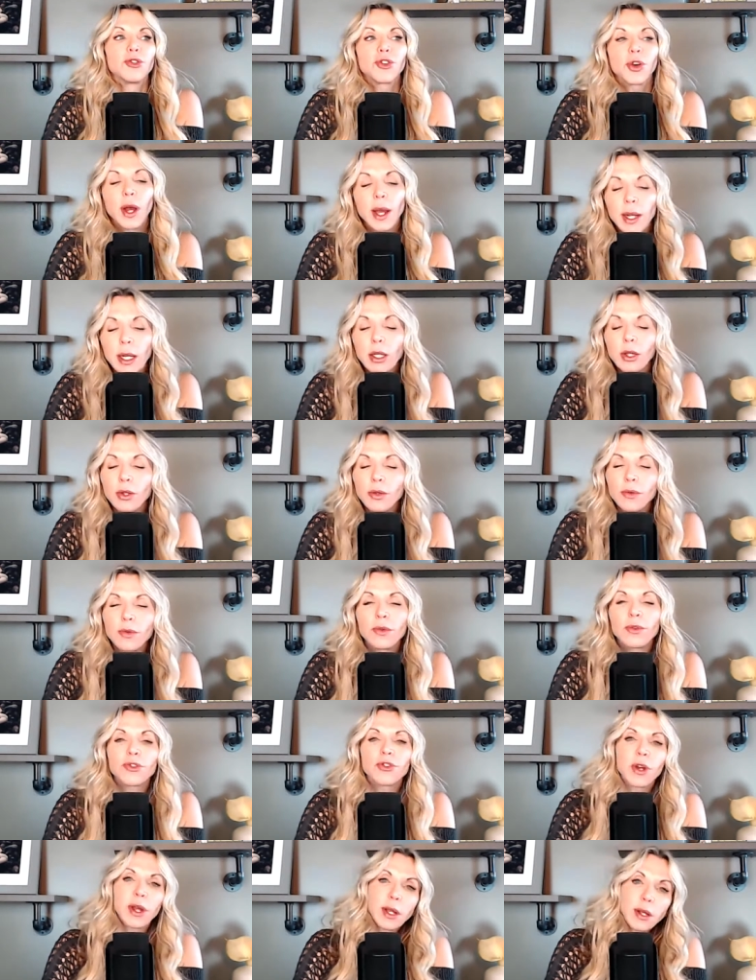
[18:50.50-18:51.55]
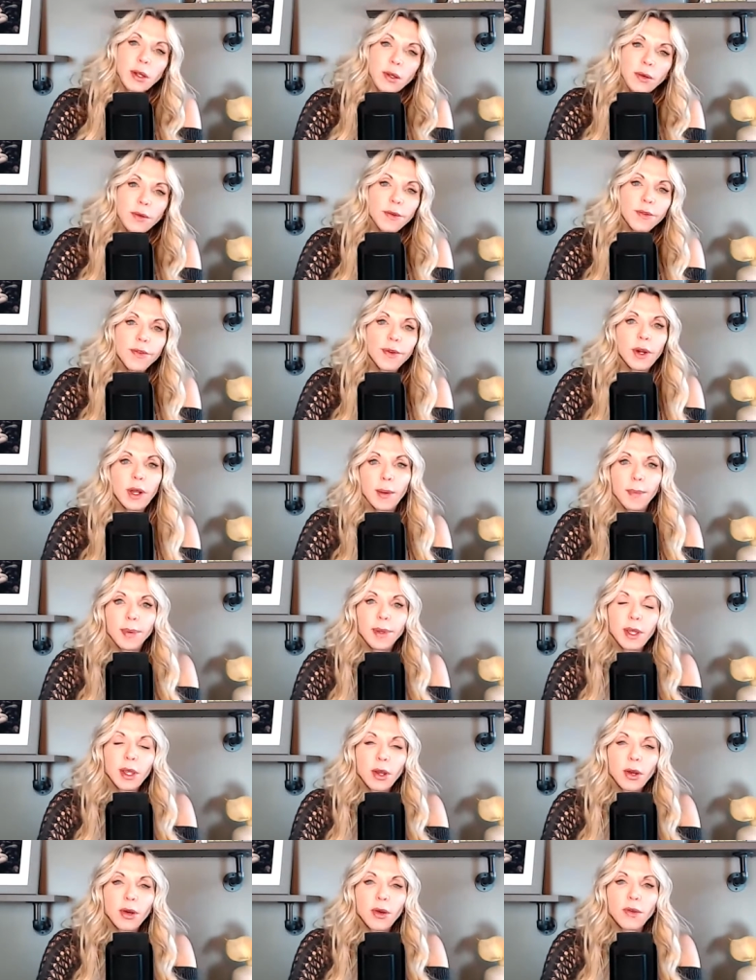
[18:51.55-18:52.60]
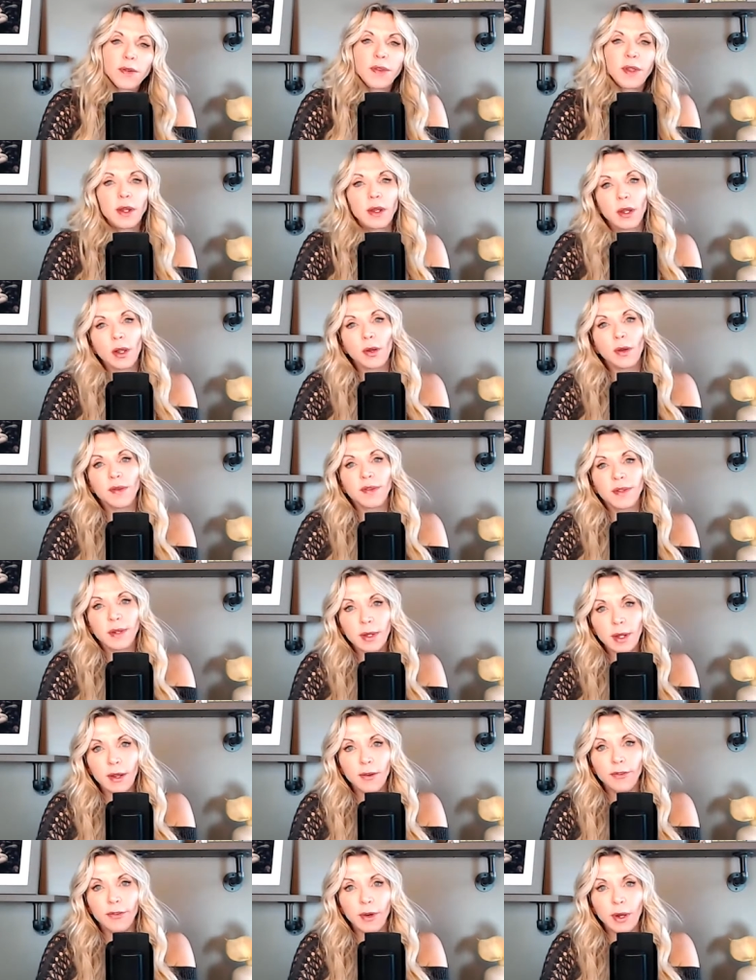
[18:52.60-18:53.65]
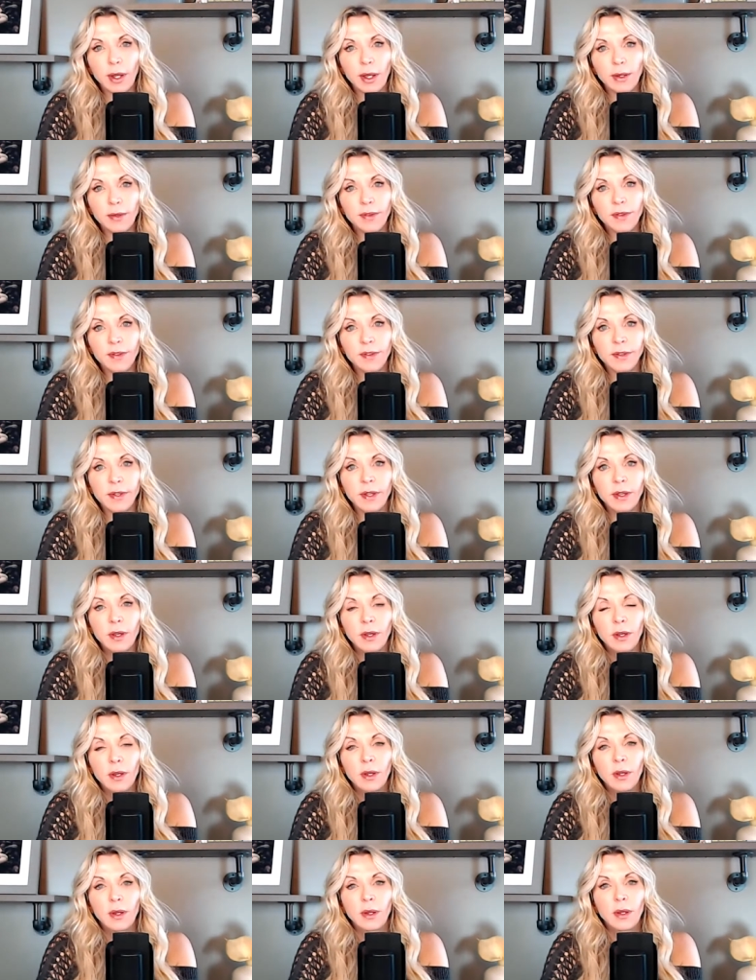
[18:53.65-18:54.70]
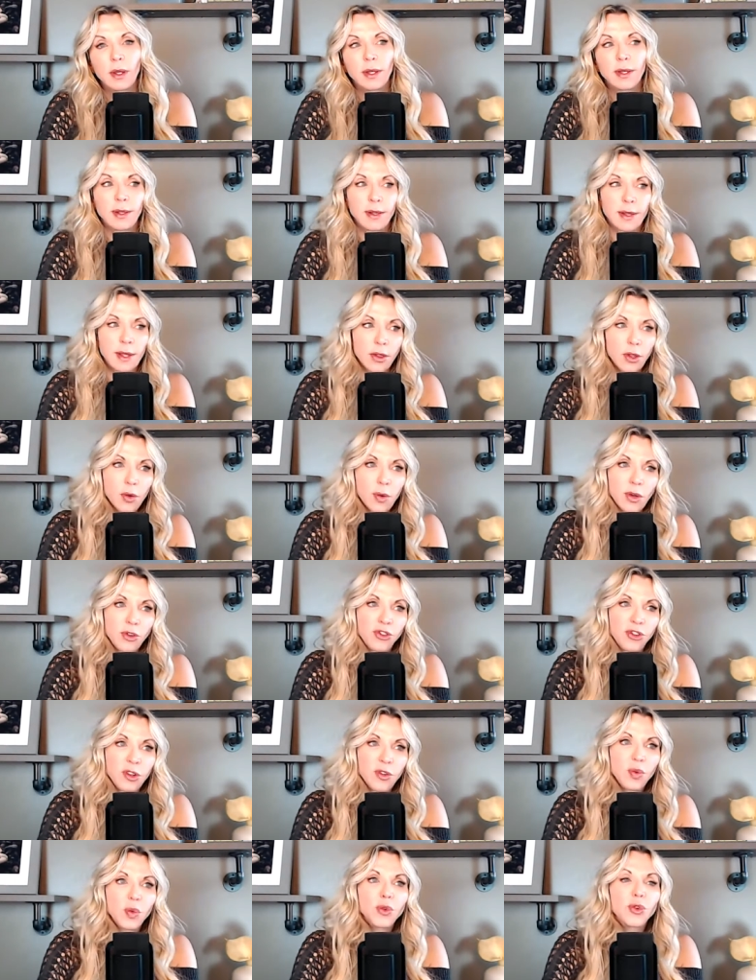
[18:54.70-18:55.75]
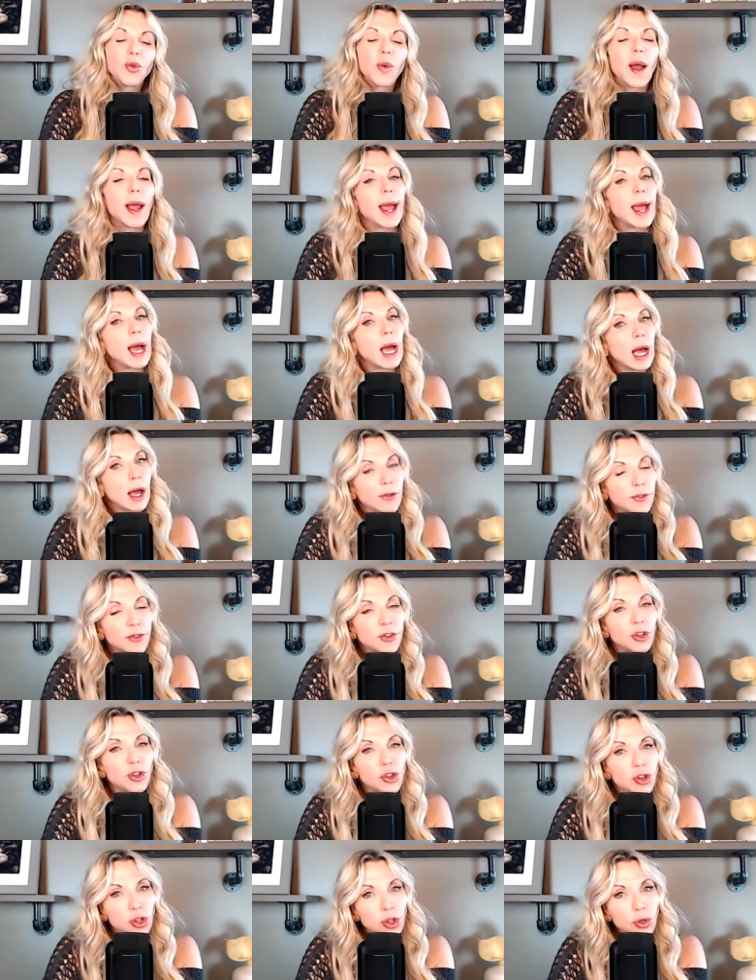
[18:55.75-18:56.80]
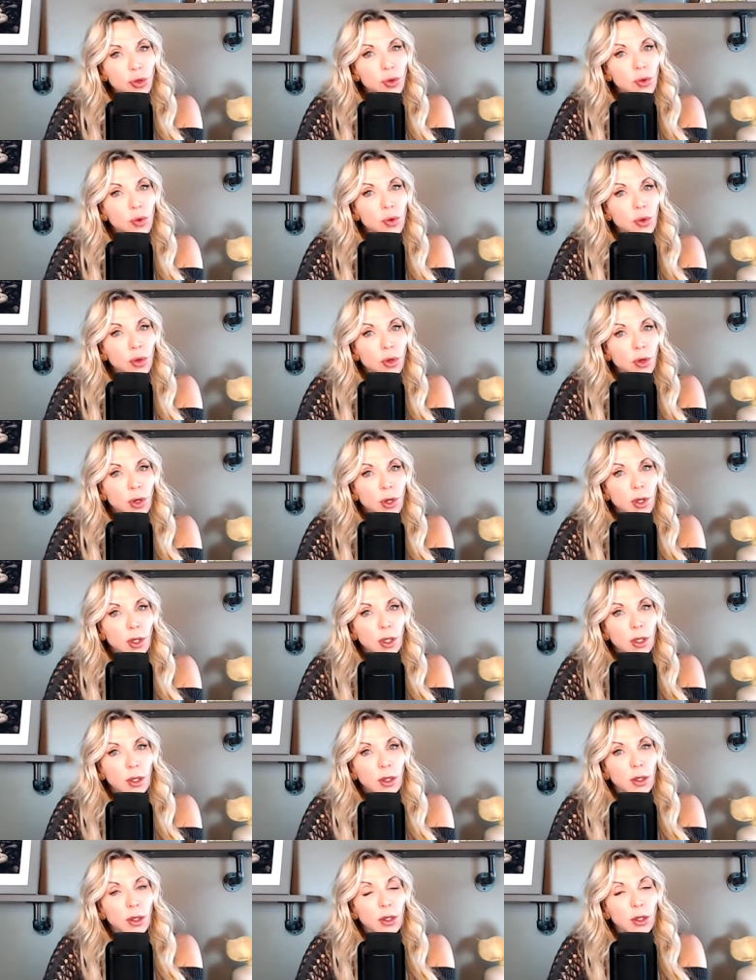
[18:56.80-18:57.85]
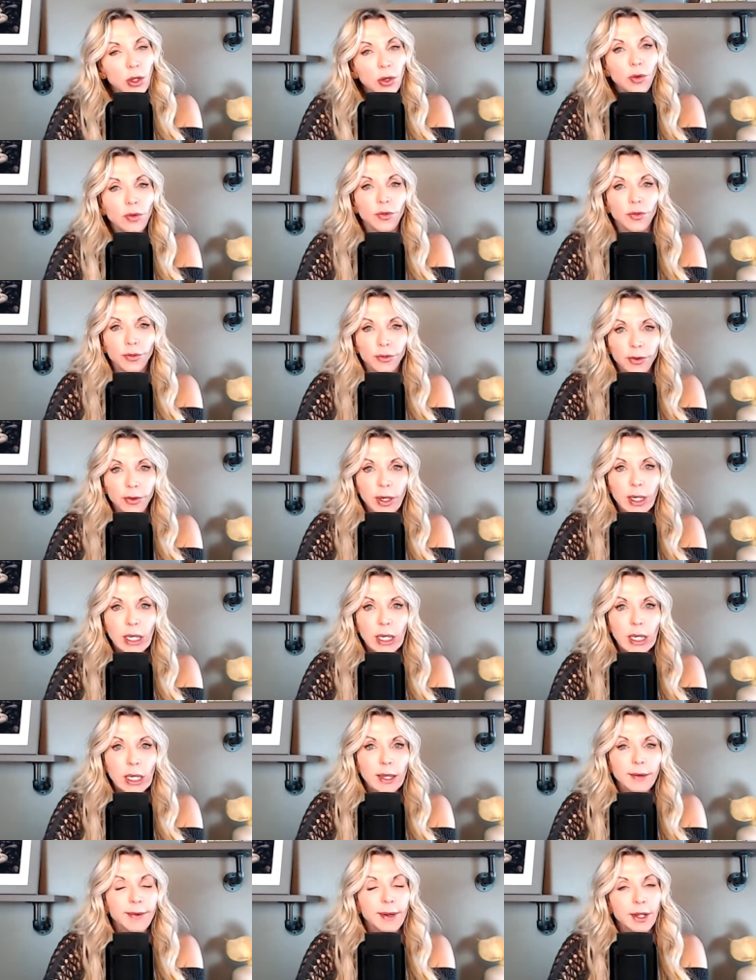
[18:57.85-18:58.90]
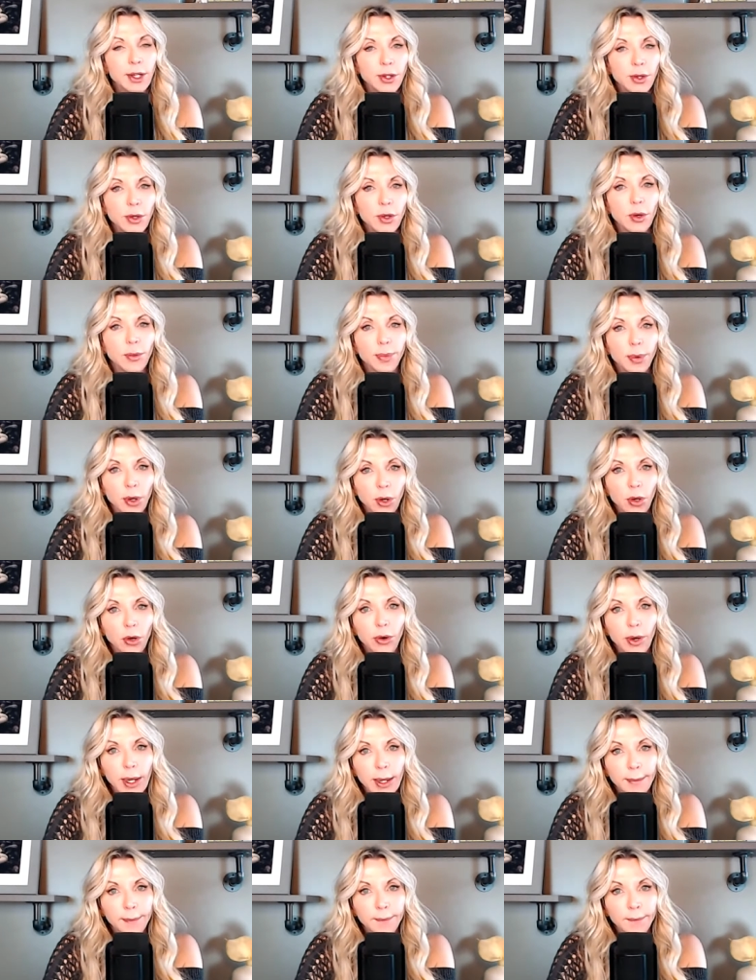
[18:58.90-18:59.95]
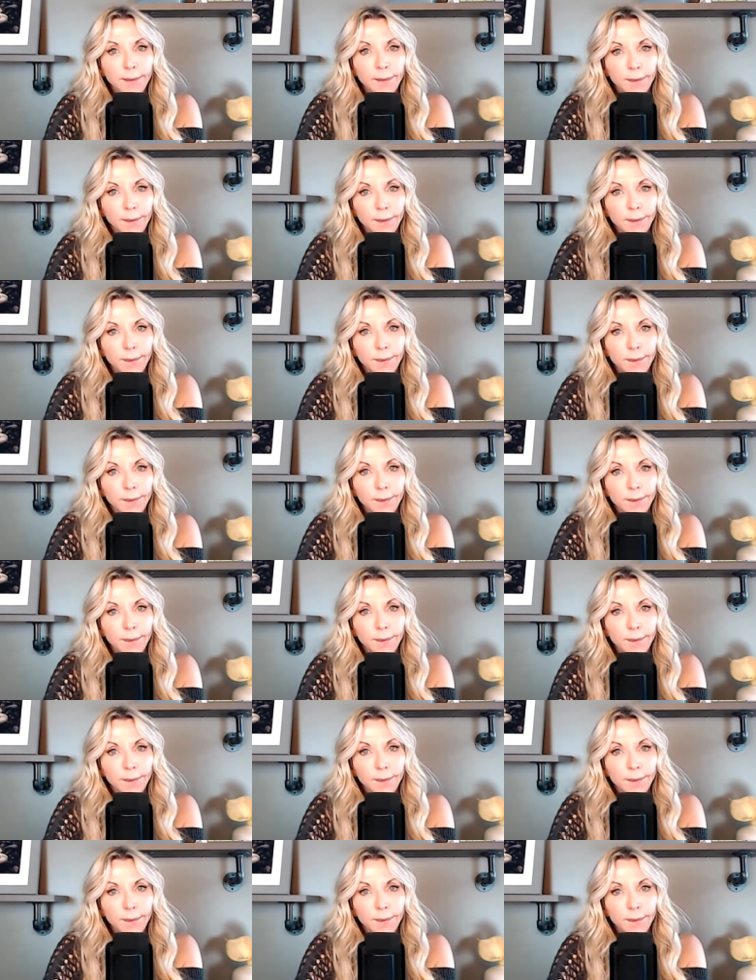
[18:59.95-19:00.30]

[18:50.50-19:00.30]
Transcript: tried gluten, tried gluten for a couple years, didn't notice the difference. And then the other question is, well, do I have to do gluten free if I do your program?